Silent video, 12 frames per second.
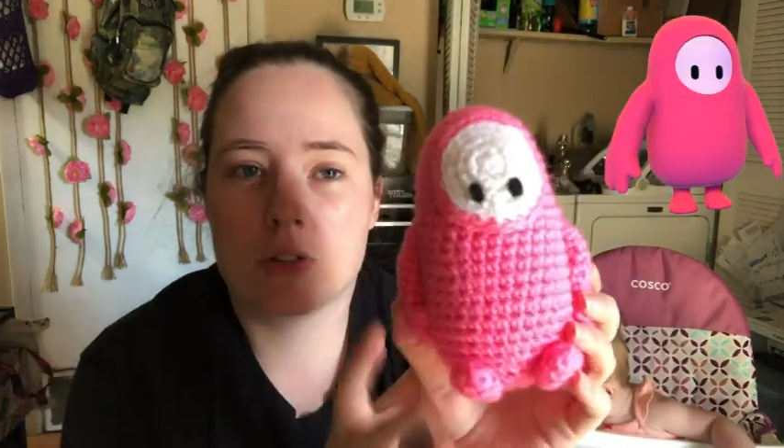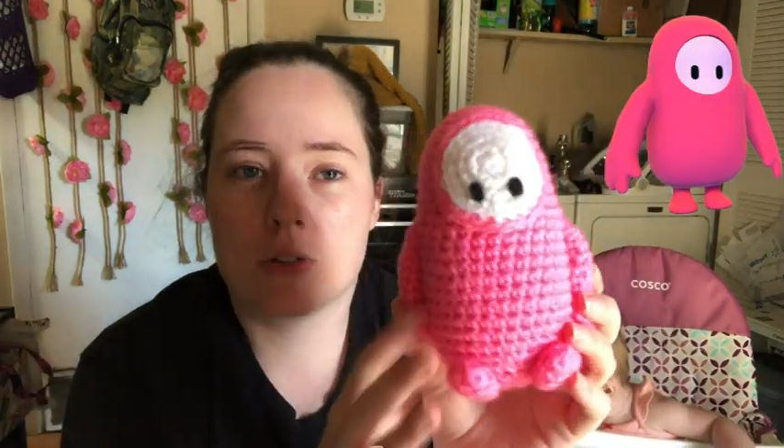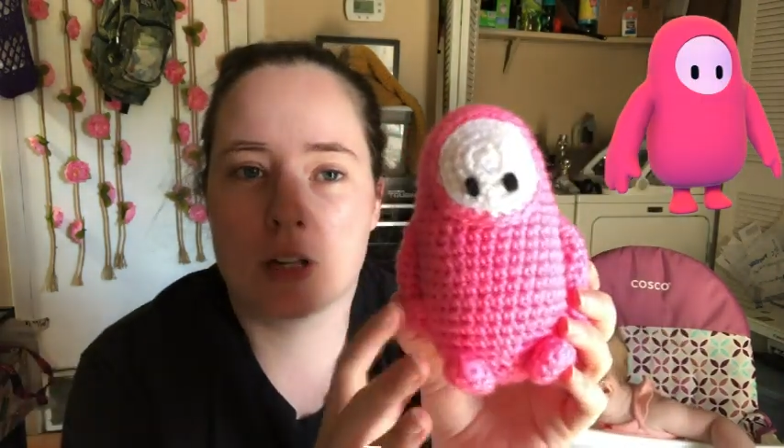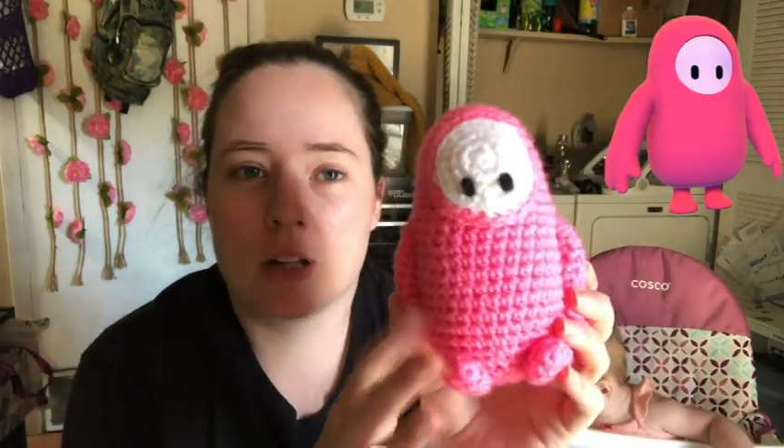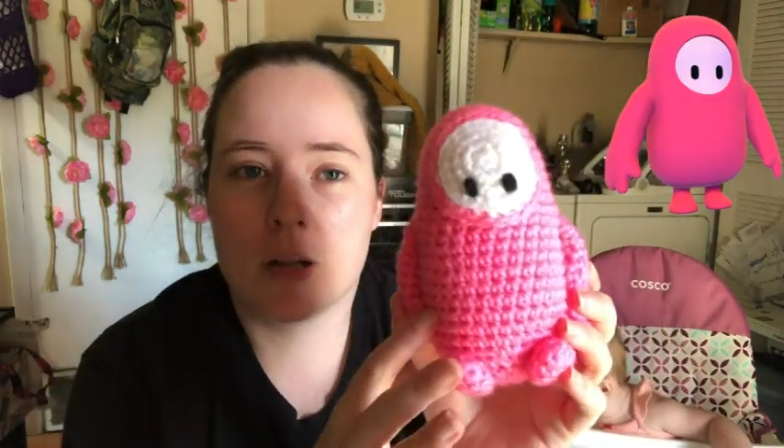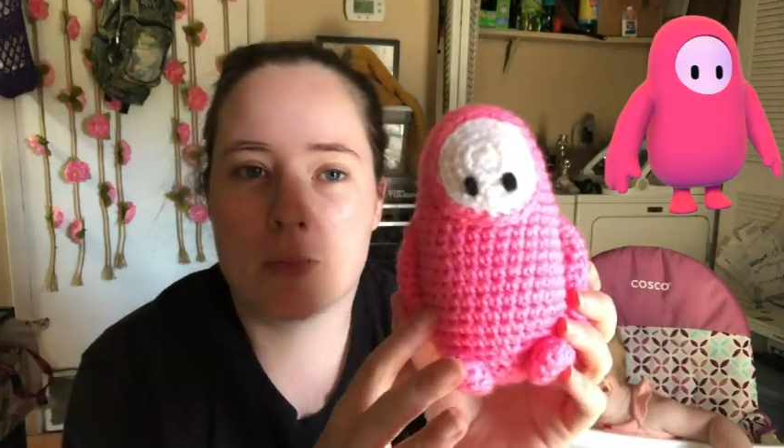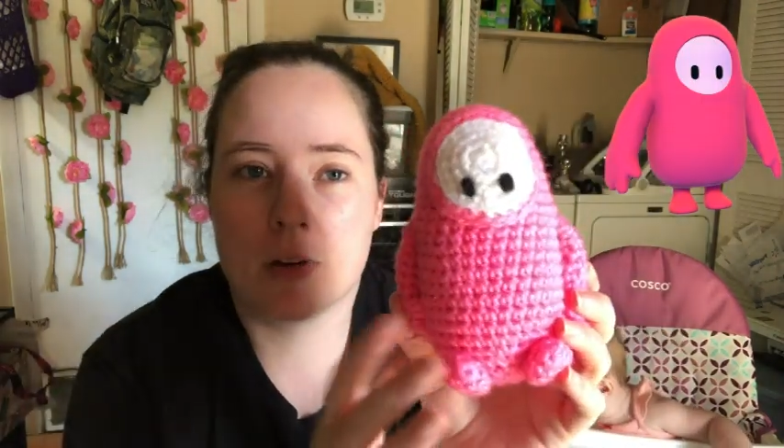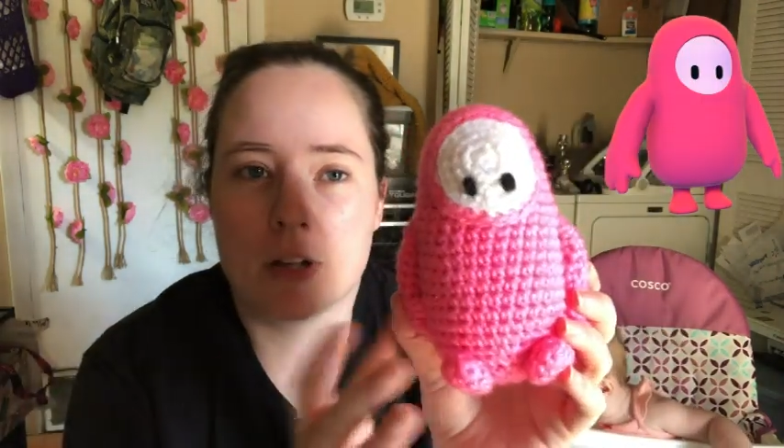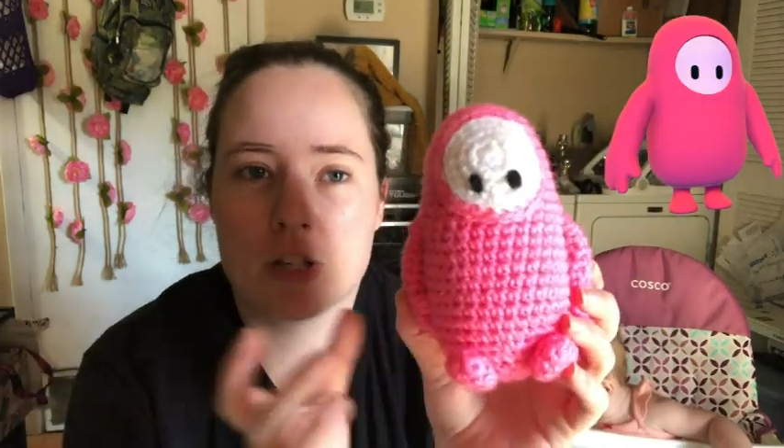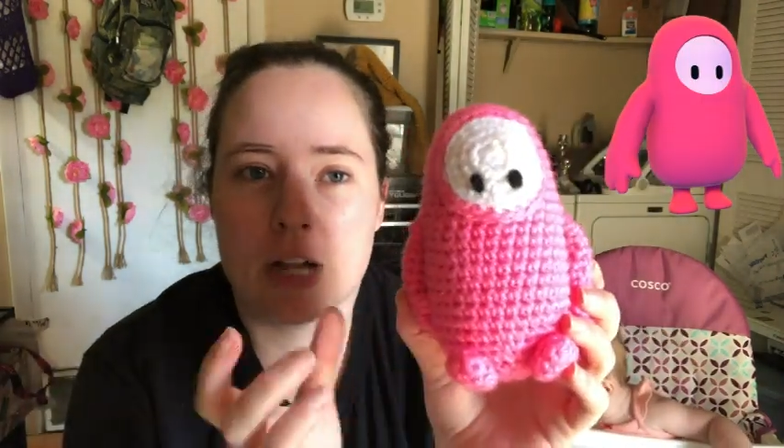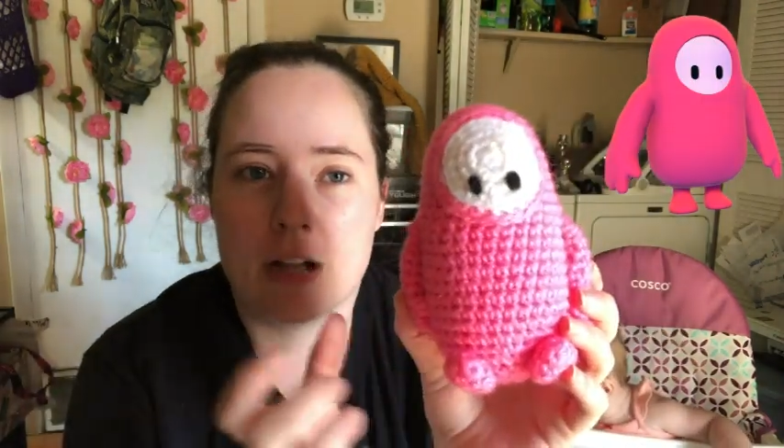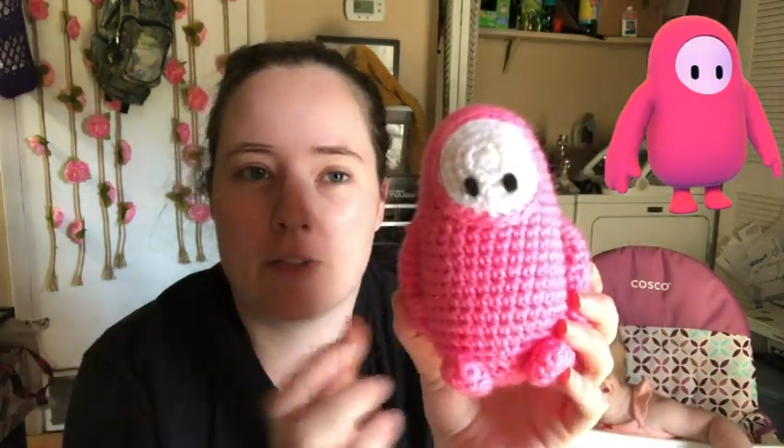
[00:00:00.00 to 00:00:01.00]
you can
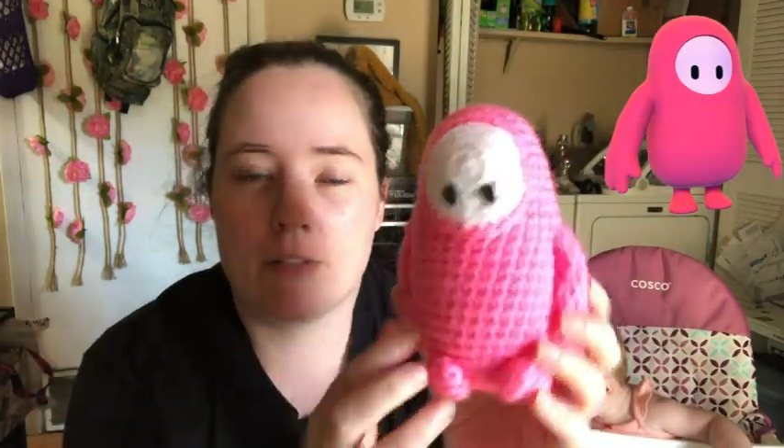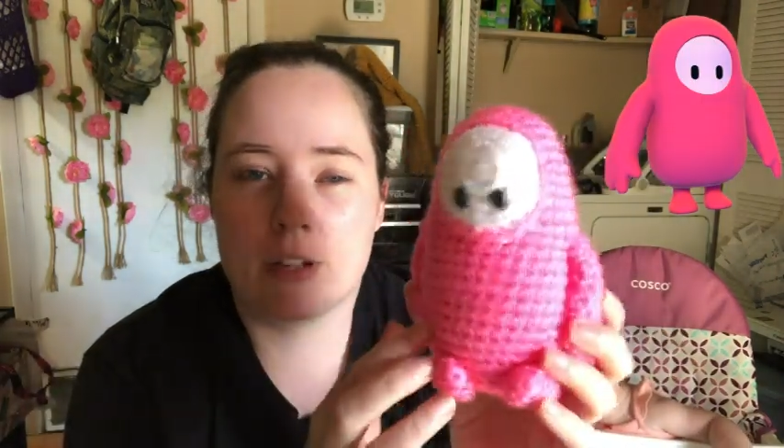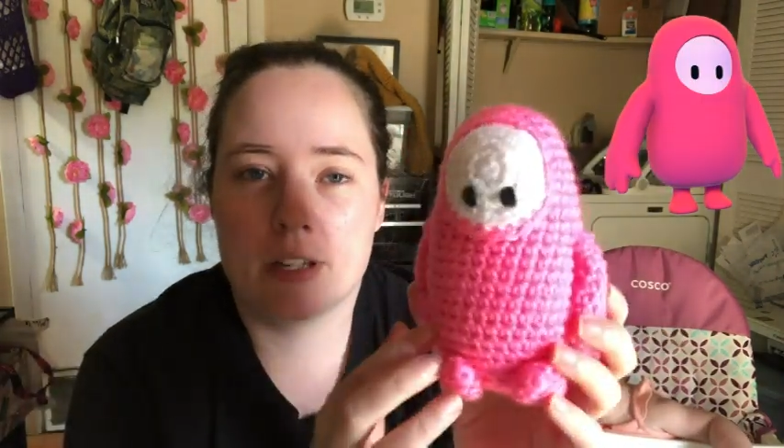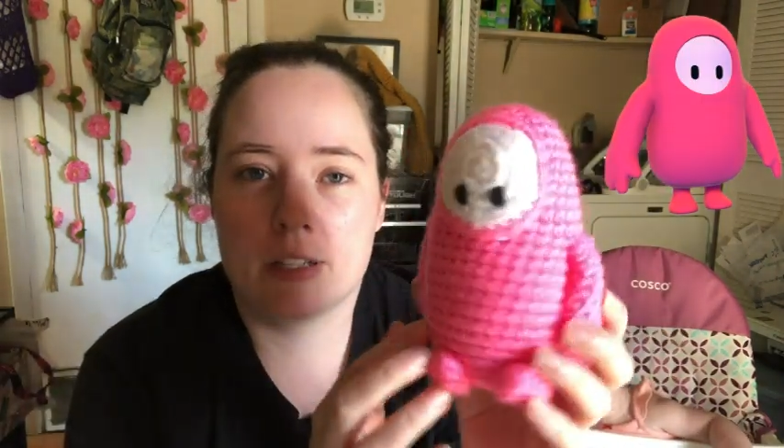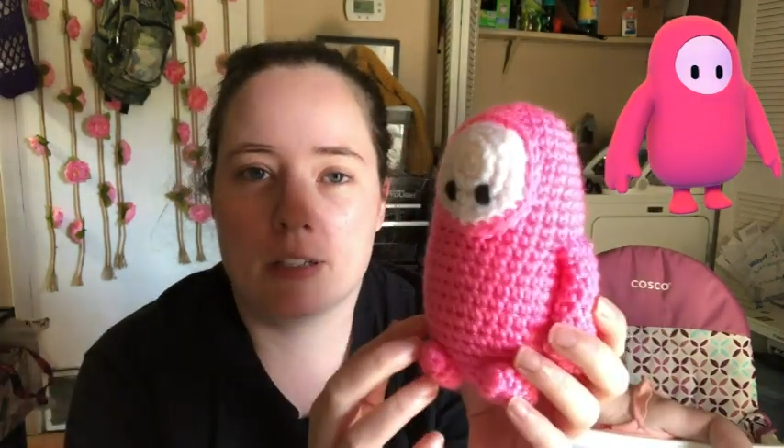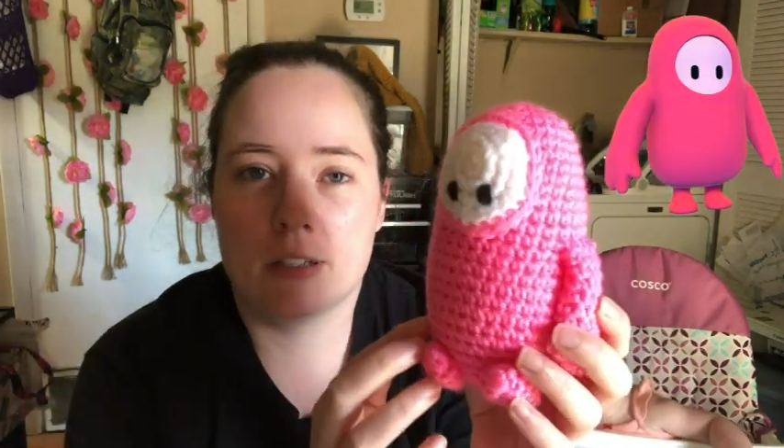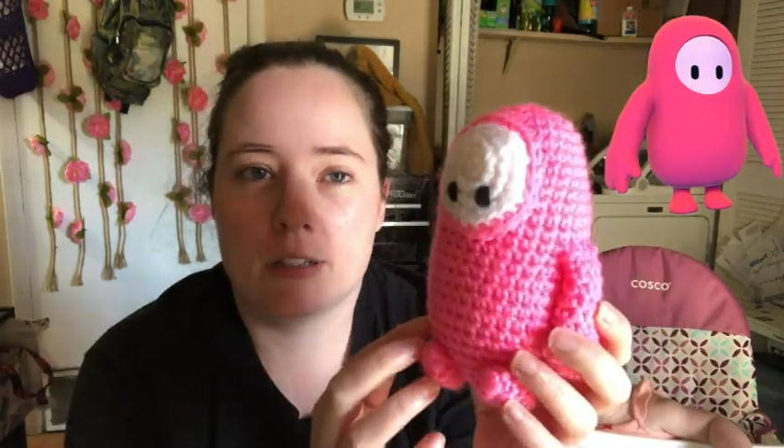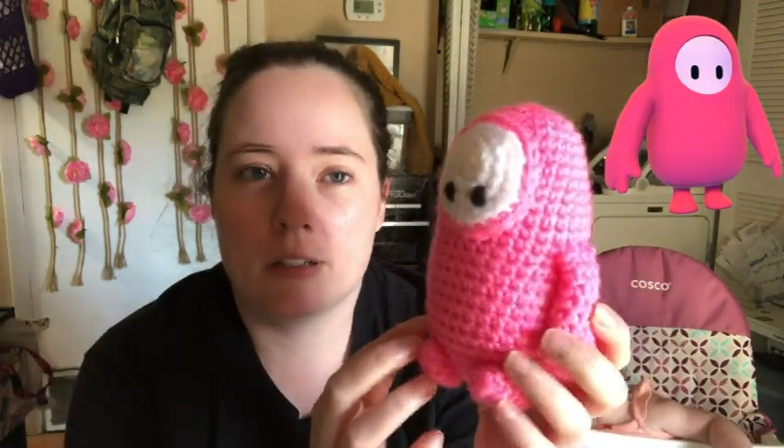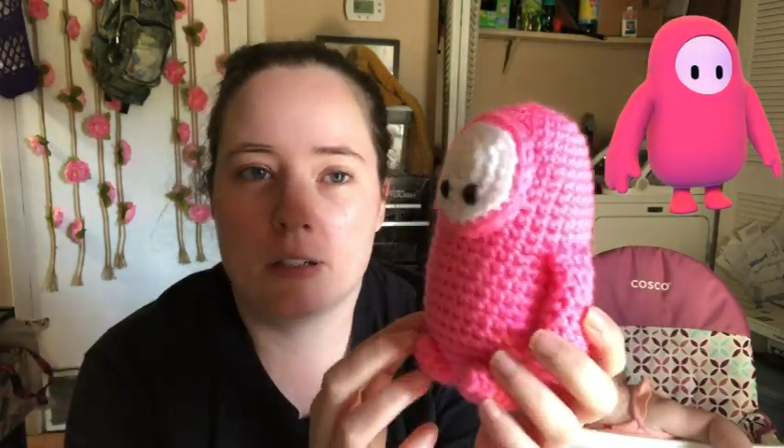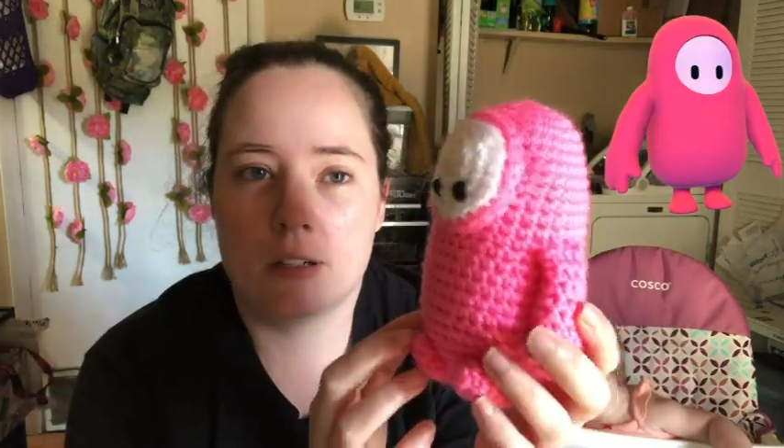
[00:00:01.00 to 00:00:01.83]
upgrade your outfit and